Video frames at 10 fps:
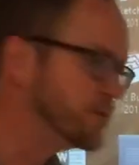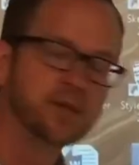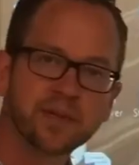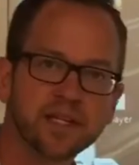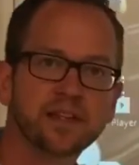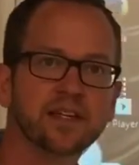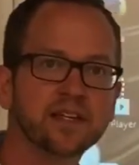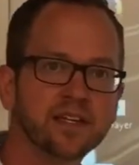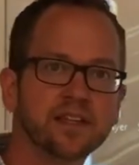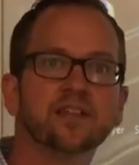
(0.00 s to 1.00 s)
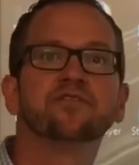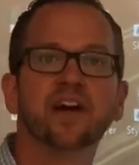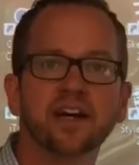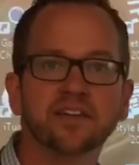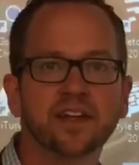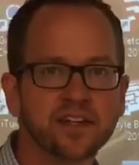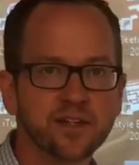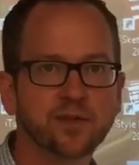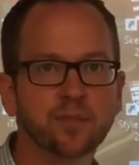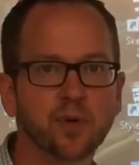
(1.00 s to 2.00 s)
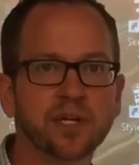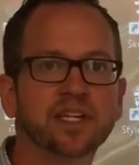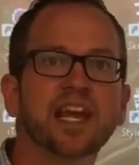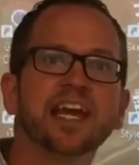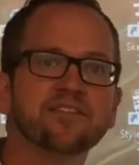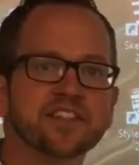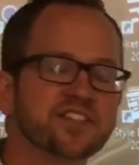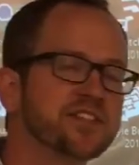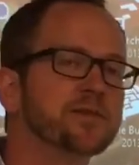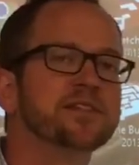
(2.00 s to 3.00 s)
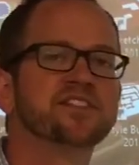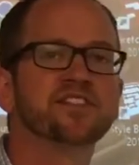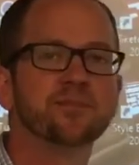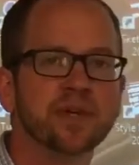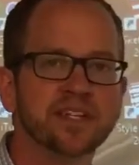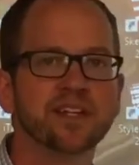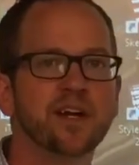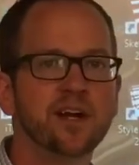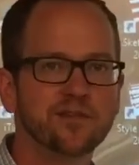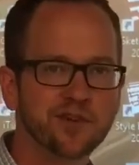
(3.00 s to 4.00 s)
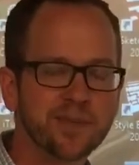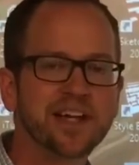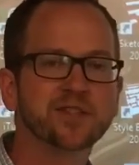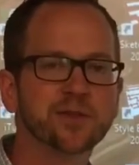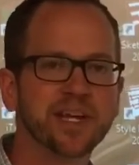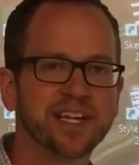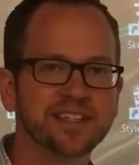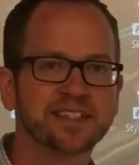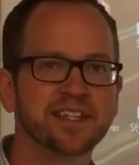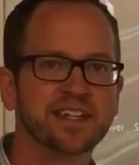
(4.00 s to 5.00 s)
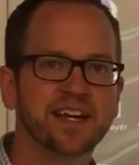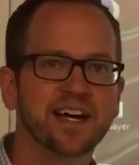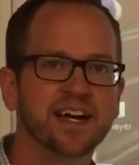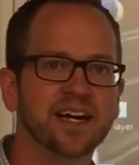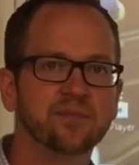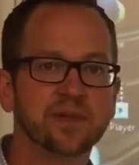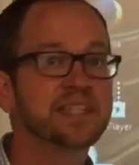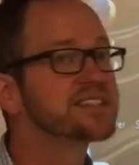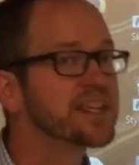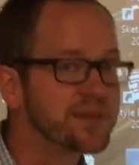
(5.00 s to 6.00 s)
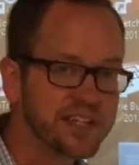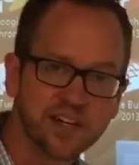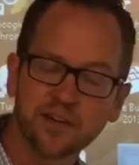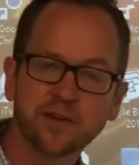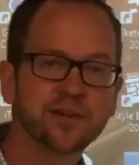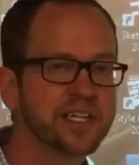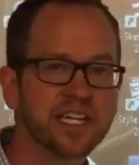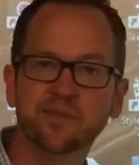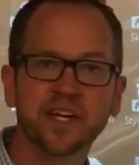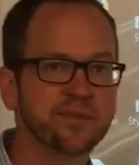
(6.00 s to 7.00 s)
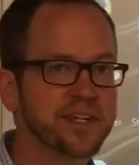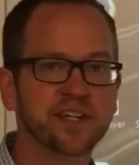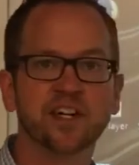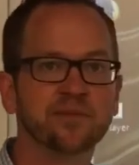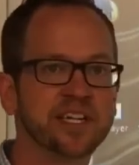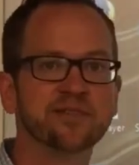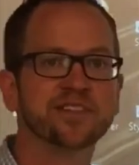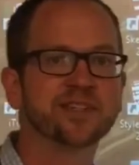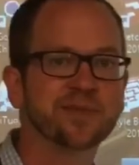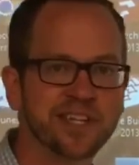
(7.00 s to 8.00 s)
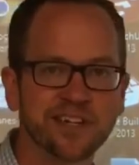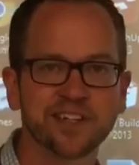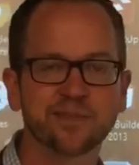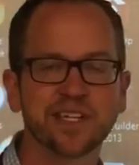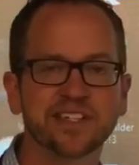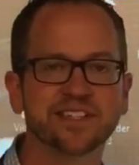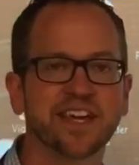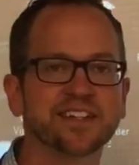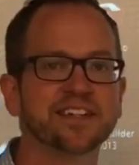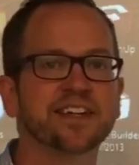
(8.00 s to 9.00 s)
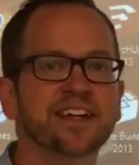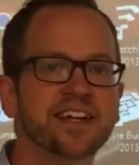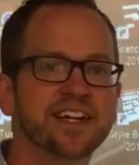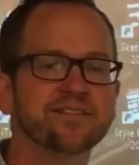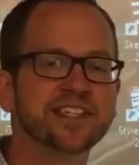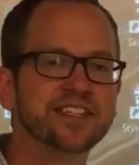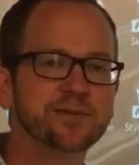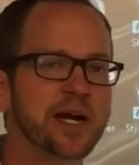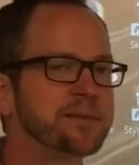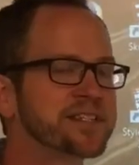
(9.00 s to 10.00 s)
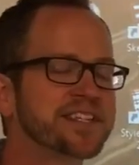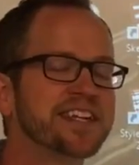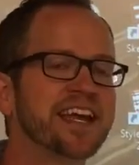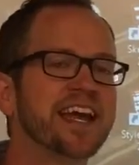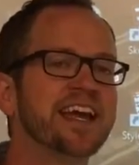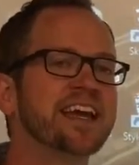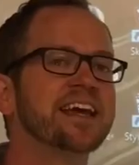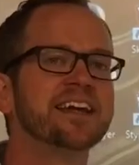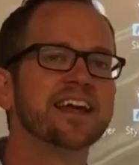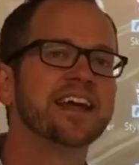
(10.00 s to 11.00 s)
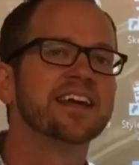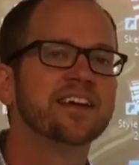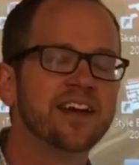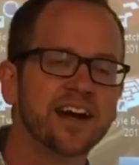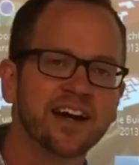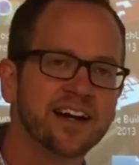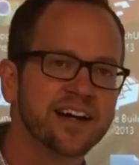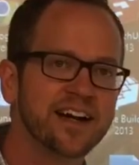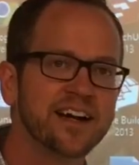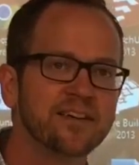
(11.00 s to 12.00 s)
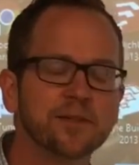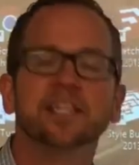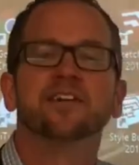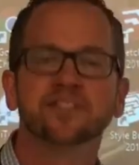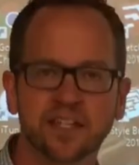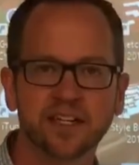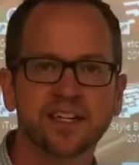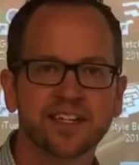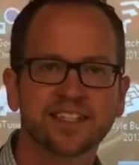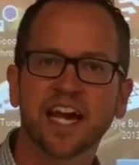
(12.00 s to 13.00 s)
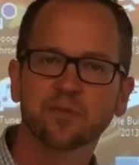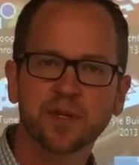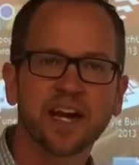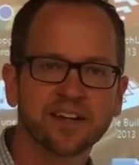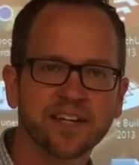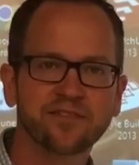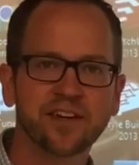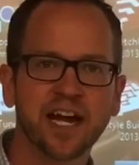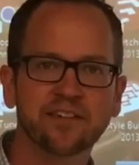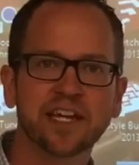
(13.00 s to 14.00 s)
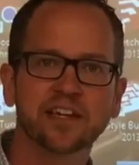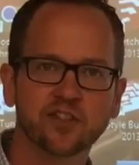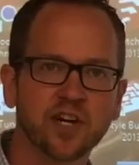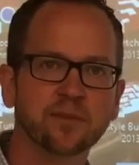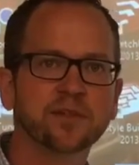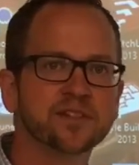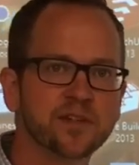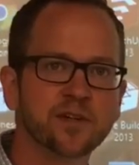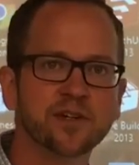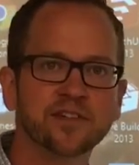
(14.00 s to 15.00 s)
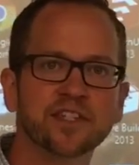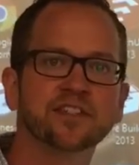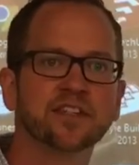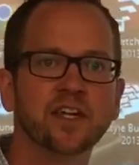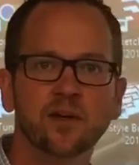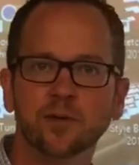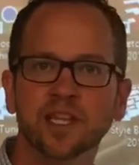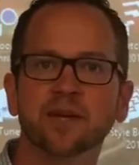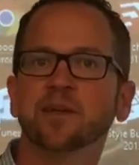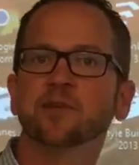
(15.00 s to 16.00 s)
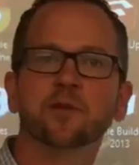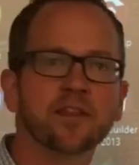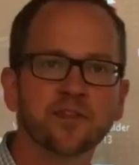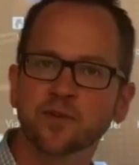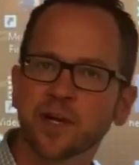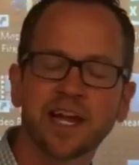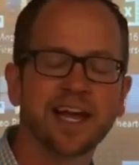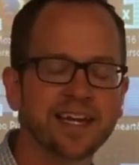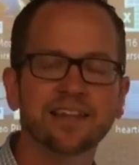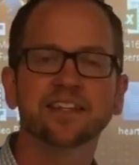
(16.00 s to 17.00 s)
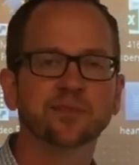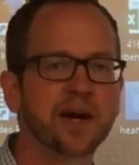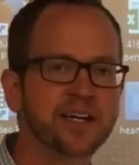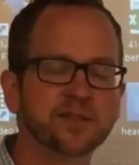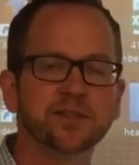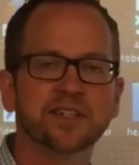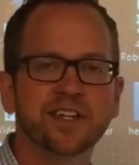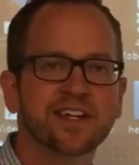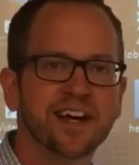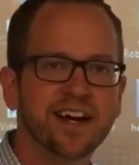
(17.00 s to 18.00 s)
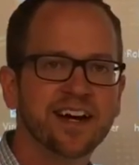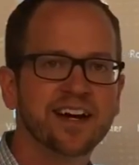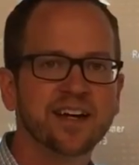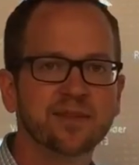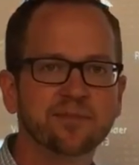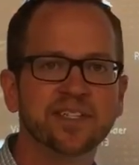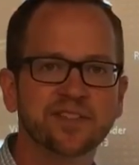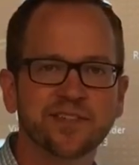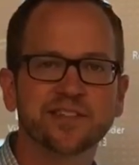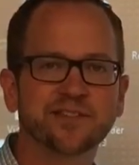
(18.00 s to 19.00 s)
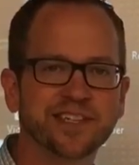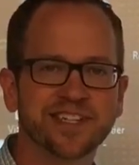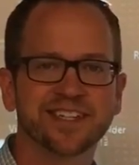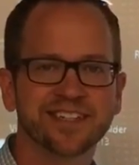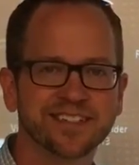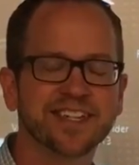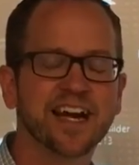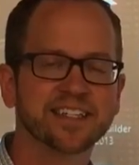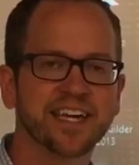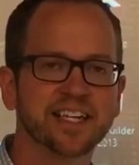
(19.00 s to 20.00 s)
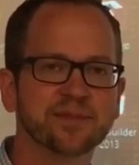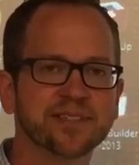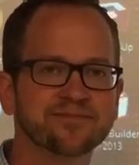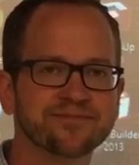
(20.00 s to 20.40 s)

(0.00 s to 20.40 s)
will be the file that you point Canvas to and submit for Module 8. Please let me know, email me, call me, come visit me here at the Media Center of TC Robertson, and I would love to help you out if you're having any troubles, or if you just would like me to run through any of these modules, please feel free to contact me.